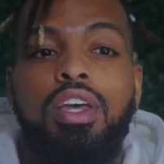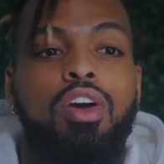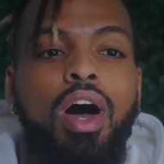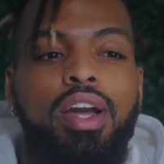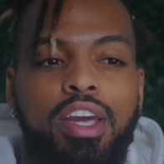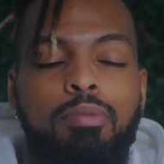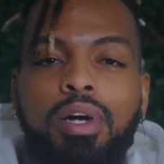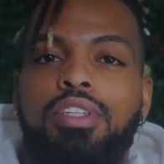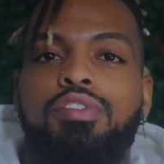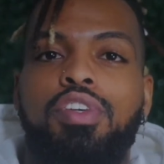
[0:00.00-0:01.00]
Yo, I care
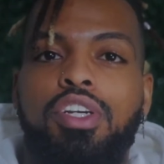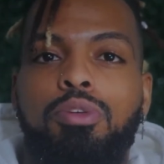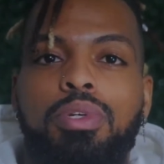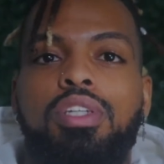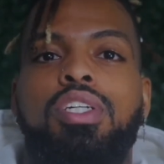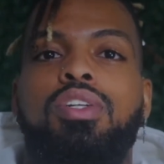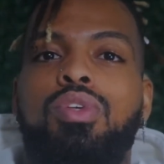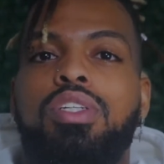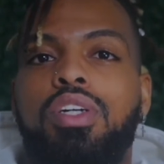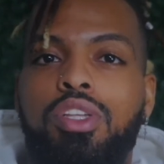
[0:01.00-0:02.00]
about this video because I know
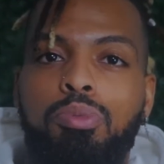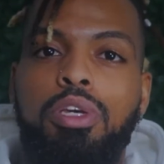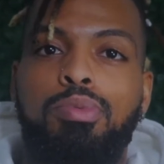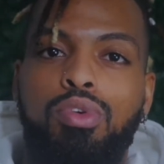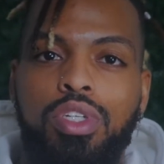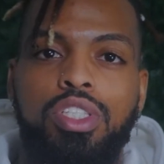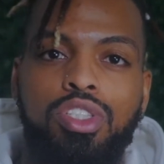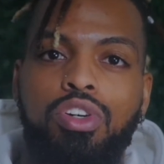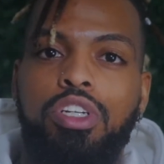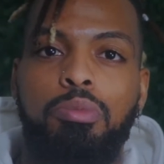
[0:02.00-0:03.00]
there's other people on this
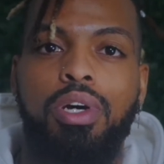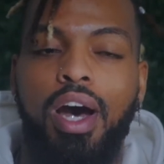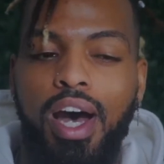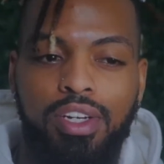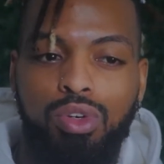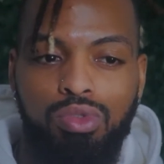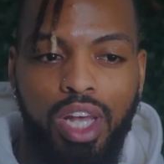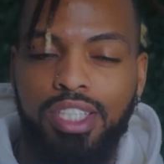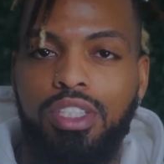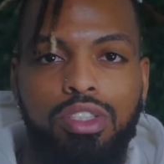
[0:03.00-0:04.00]
journey, but I don't
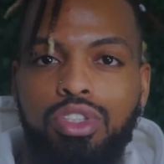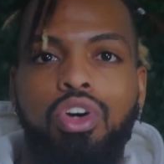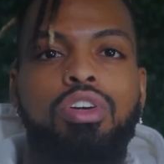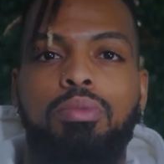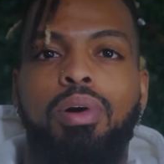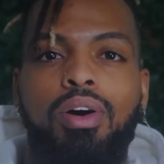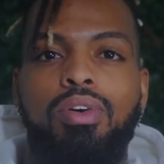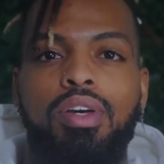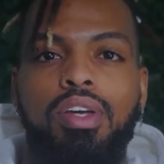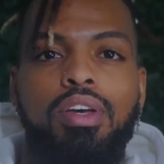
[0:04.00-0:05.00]
like to talk
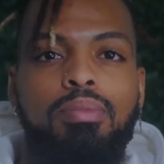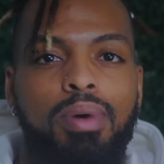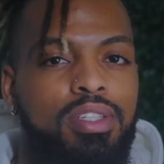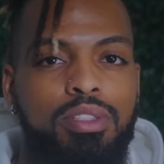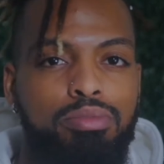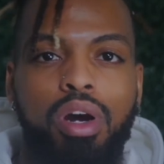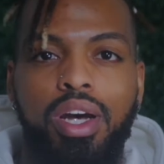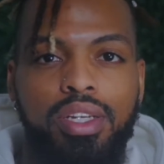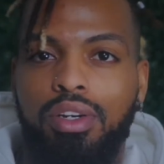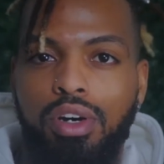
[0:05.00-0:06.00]
about my
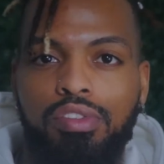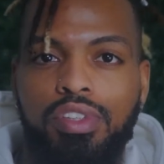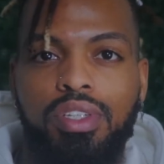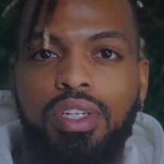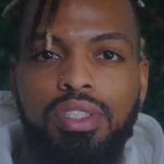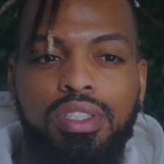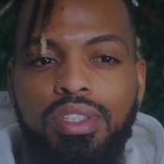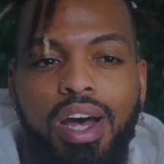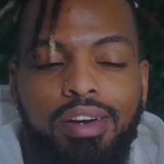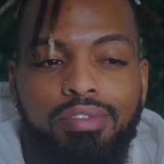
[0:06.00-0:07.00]
sobriety often because it's
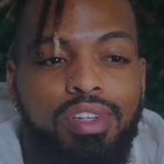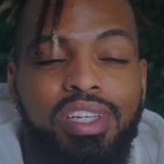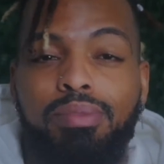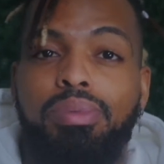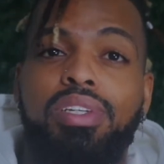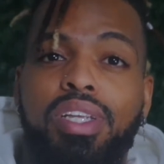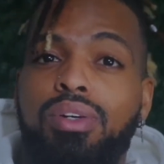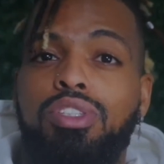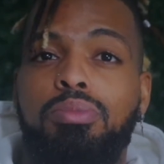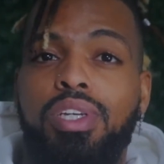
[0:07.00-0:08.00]
not really a big
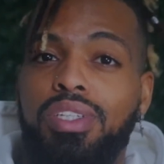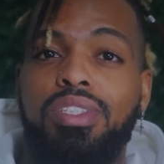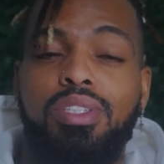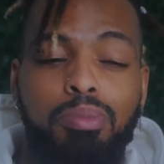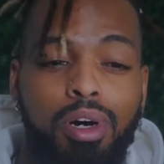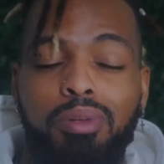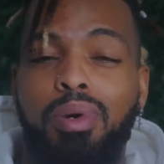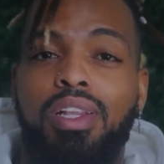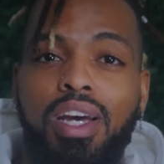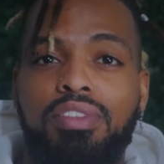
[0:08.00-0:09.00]
deal to me. It's just a part of
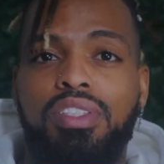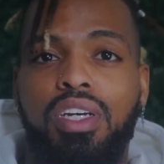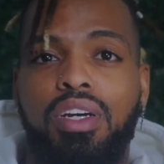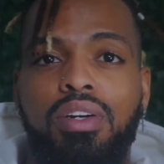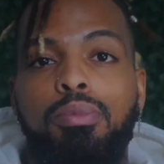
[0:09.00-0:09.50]
my lifestyle.